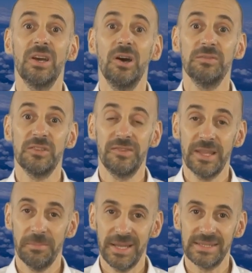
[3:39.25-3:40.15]
of the
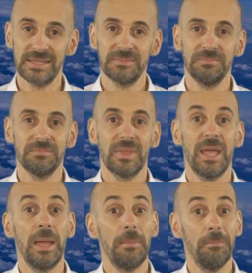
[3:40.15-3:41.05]
flight path
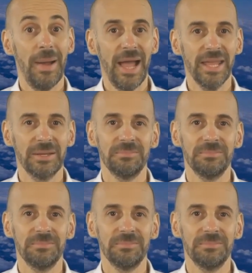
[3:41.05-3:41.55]
by